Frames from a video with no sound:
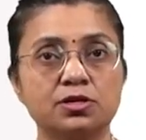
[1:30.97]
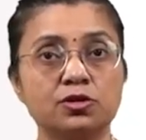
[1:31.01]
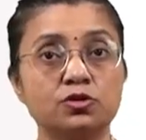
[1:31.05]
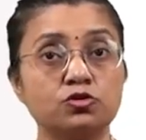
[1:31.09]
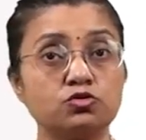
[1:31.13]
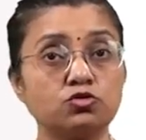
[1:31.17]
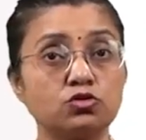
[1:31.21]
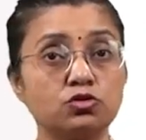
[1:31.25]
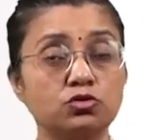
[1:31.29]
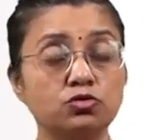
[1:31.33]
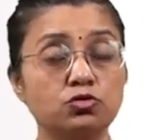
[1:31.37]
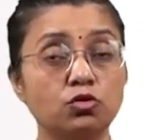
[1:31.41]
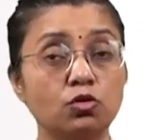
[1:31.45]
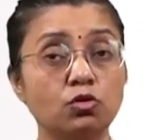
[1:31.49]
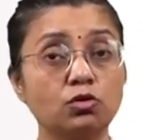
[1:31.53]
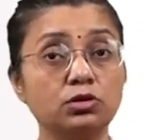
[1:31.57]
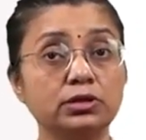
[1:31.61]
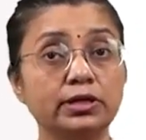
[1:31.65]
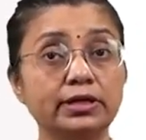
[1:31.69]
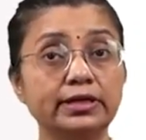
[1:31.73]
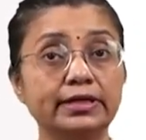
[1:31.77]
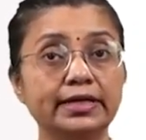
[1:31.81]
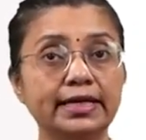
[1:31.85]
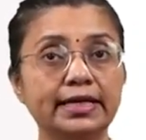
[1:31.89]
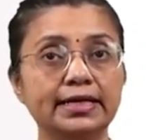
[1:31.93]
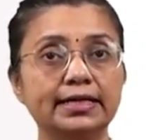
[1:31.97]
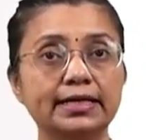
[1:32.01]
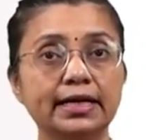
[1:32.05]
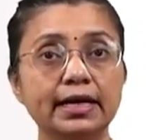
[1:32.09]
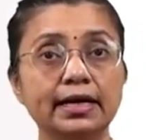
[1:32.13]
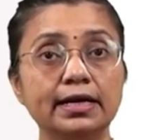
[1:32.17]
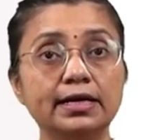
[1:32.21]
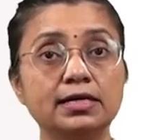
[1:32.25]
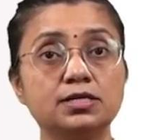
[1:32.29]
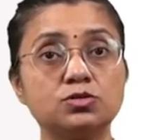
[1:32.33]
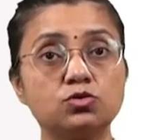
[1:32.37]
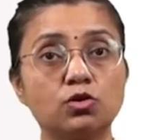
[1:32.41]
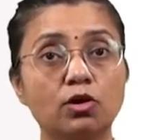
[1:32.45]
So though the data
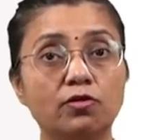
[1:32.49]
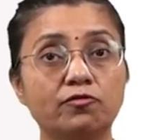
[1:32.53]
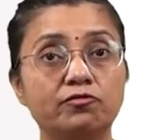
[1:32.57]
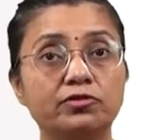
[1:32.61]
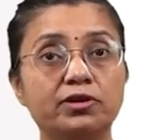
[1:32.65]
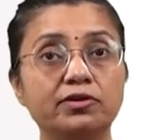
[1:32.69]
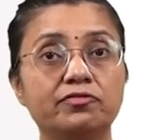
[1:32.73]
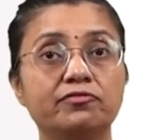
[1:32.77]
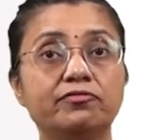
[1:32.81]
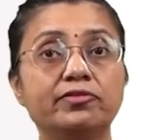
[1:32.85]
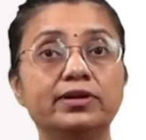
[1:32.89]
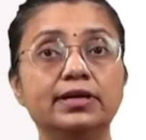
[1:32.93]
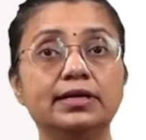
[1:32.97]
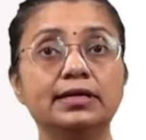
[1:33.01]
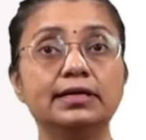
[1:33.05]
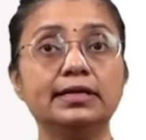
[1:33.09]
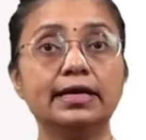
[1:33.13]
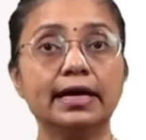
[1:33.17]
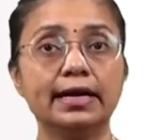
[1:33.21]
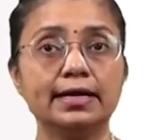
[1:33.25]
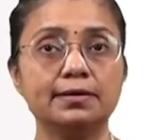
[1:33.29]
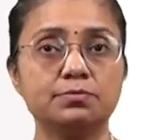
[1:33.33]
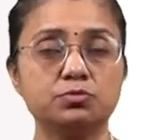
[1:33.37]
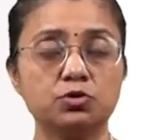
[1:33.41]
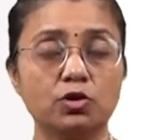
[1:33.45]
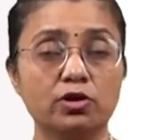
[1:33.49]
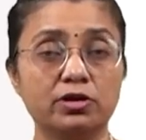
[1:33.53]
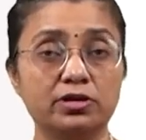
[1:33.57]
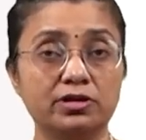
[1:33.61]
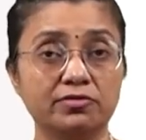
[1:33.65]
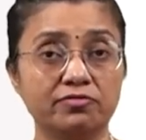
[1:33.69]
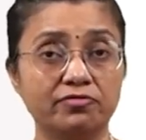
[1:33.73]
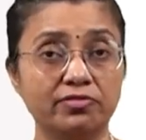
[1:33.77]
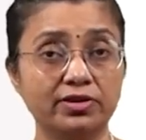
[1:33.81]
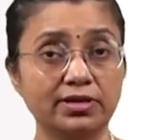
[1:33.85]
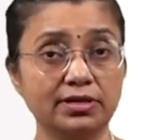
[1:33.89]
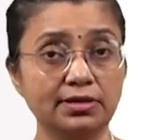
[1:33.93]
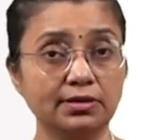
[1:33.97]
is of different types or
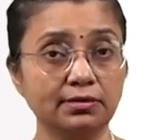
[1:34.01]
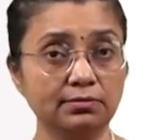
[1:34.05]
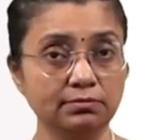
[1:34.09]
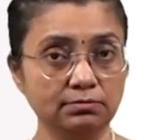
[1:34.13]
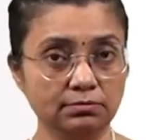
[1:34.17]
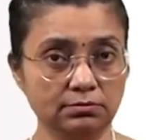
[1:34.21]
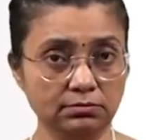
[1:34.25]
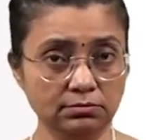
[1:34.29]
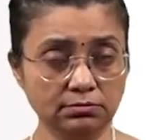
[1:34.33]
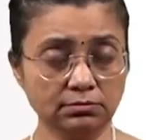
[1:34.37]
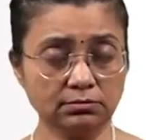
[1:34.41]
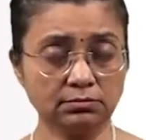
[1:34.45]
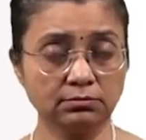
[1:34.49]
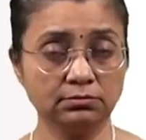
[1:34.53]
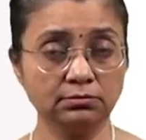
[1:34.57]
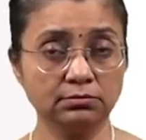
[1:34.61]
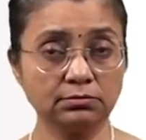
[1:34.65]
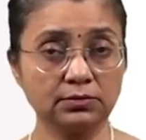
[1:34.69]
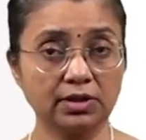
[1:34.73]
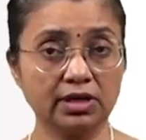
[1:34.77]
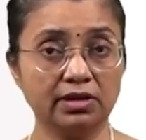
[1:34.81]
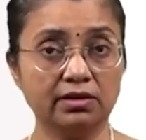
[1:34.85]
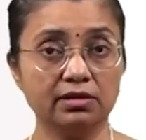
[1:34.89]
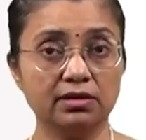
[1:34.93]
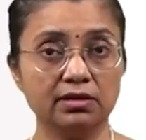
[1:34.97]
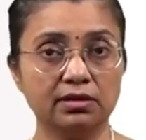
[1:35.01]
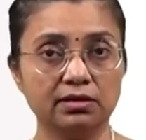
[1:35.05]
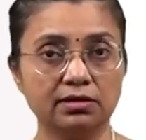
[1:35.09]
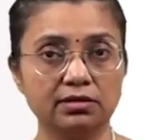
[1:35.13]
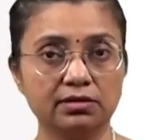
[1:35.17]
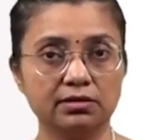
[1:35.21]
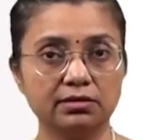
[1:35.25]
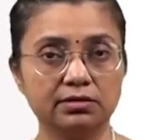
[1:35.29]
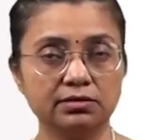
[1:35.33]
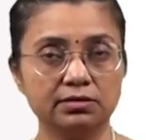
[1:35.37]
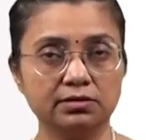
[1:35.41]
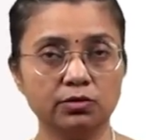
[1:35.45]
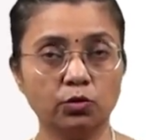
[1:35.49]
different
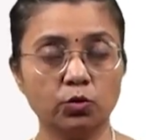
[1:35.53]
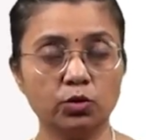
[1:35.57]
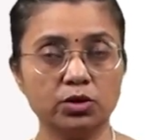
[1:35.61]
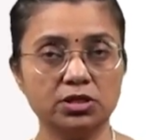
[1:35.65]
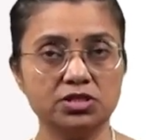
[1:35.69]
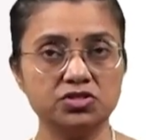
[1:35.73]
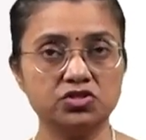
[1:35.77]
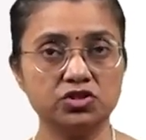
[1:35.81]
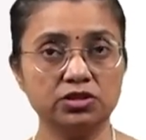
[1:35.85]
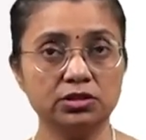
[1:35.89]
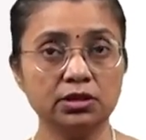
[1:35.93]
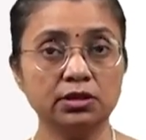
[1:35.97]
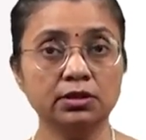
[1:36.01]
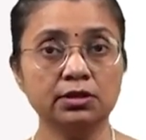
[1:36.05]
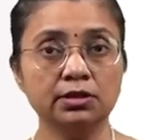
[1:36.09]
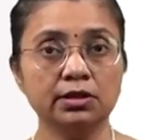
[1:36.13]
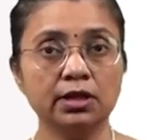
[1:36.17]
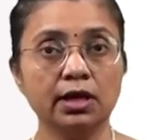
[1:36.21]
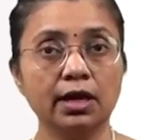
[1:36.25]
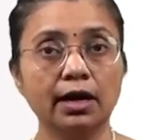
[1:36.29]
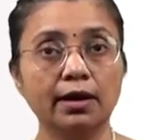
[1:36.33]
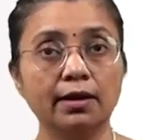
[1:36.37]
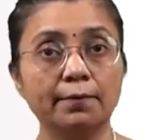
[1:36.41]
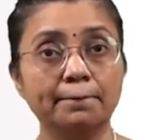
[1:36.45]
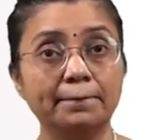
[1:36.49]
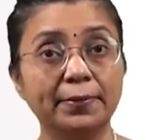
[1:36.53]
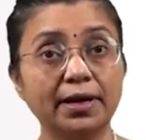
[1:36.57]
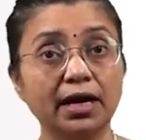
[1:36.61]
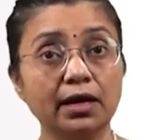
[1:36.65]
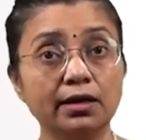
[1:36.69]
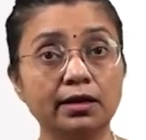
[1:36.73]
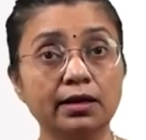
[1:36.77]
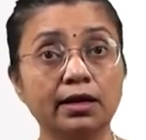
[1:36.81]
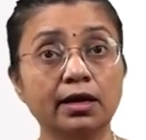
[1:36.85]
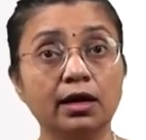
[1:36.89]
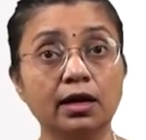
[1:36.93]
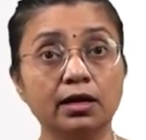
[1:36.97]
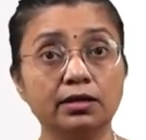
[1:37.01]
origin,
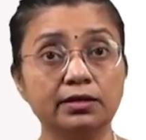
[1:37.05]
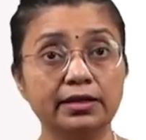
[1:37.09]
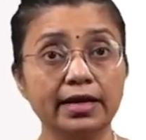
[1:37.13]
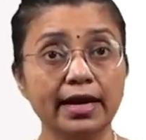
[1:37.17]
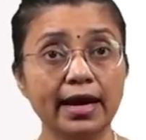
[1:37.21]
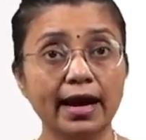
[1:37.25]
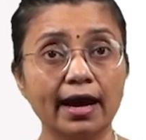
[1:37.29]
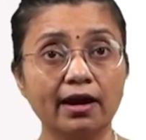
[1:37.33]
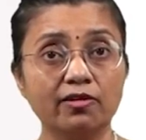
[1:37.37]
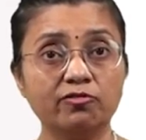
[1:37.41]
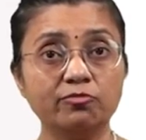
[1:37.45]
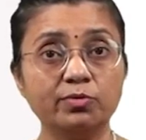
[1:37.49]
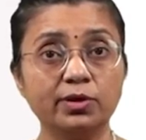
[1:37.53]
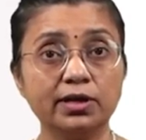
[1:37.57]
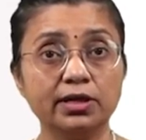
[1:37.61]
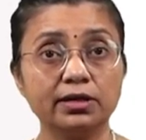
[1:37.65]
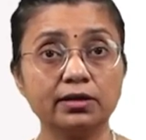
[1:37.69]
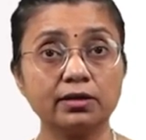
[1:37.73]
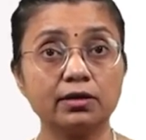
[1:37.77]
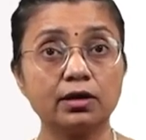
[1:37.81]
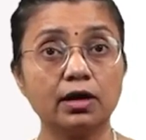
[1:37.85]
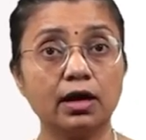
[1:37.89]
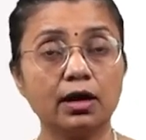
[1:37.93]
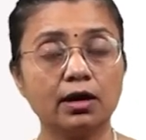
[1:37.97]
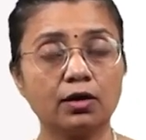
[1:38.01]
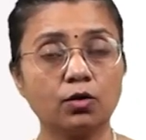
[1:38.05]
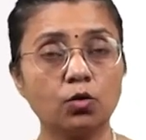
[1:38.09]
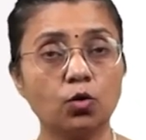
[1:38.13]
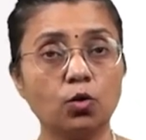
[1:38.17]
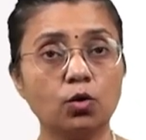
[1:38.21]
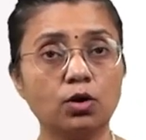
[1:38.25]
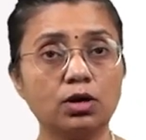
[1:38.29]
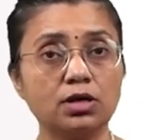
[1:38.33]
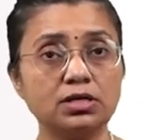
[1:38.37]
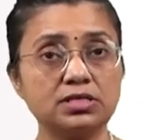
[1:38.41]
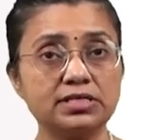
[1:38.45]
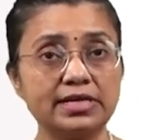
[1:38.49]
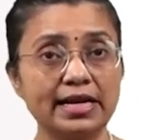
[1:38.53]
but they have been
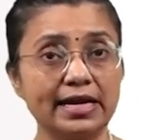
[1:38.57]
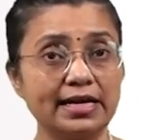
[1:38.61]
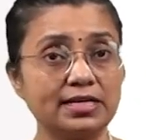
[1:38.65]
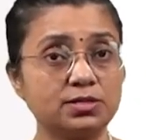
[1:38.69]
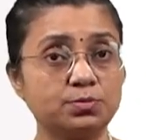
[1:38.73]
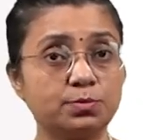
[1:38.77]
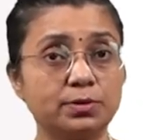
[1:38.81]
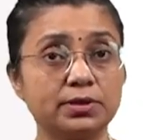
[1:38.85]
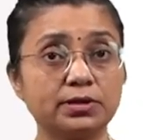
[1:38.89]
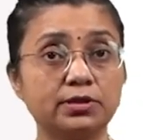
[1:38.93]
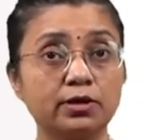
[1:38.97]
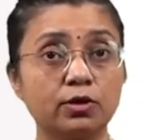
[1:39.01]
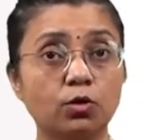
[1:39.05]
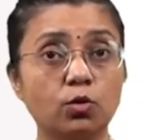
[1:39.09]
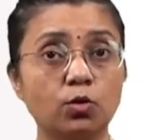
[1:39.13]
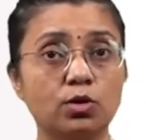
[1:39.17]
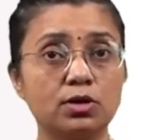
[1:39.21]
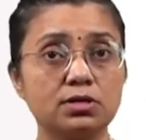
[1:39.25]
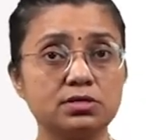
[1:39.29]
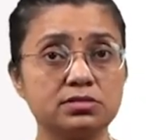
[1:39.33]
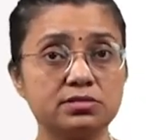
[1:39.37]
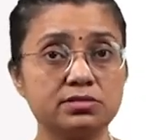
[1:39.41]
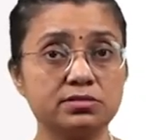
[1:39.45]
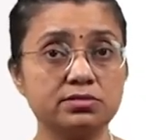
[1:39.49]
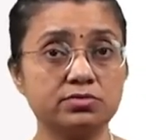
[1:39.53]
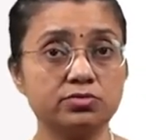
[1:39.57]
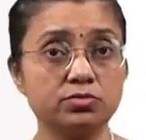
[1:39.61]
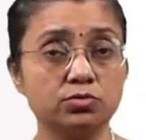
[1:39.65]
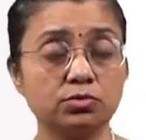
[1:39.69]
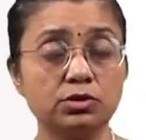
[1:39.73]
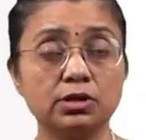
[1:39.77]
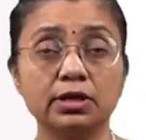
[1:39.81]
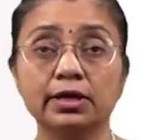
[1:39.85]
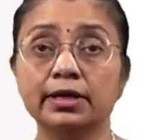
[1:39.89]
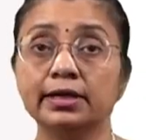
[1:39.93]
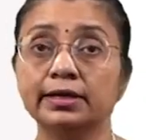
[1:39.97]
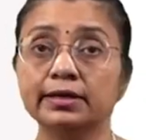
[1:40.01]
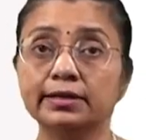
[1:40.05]
coerced as per the coercion rule,
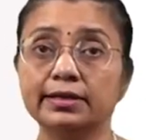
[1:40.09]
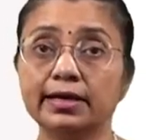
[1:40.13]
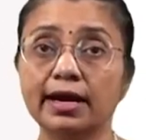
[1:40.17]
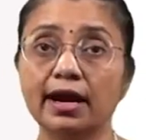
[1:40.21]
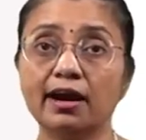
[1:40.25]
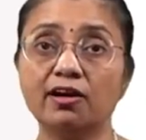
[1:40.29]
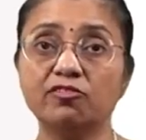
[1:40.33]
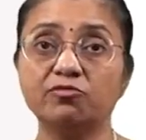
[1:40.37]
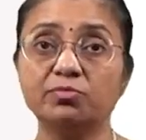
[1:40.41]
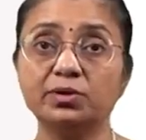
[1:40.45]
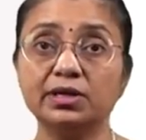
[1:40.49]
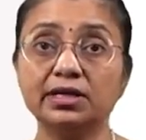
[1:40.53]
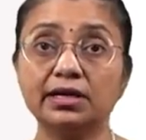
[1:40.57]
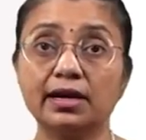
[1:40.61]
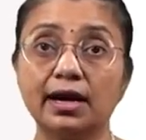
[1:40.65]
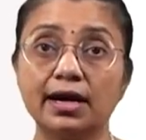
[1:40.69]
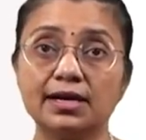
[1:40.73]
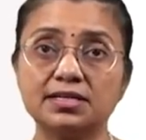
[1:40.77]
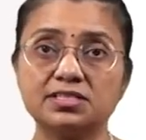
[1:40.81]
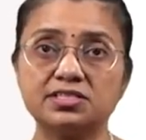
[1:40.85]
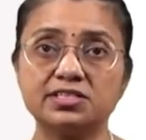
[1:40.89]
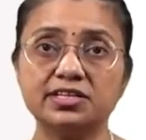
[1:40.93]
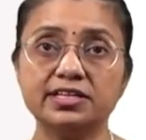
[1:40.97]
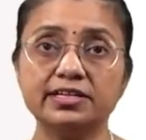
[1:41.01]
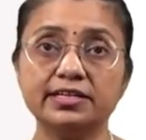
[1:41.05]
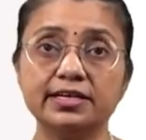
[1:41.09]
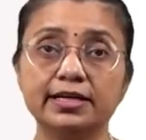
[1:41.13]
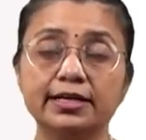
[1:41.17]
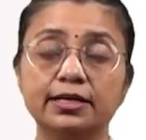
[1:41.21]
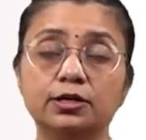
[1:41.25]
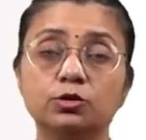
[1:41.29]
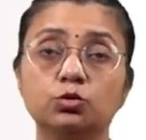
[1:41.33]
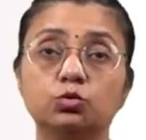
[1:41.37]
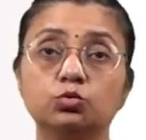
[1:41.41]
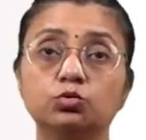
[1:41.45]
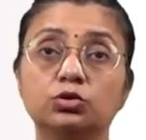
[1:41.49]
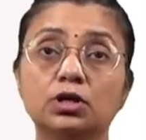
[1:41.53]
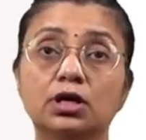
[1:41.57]
they have been casted
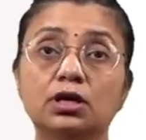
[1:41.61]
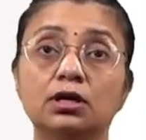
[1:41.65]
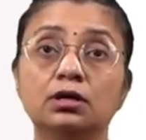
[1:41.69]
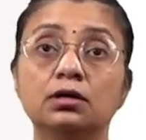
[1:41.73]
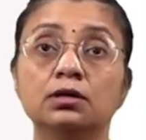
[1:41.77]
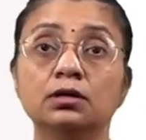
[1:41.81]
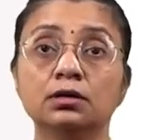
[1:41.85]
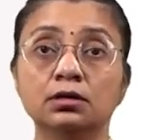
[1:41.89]
into the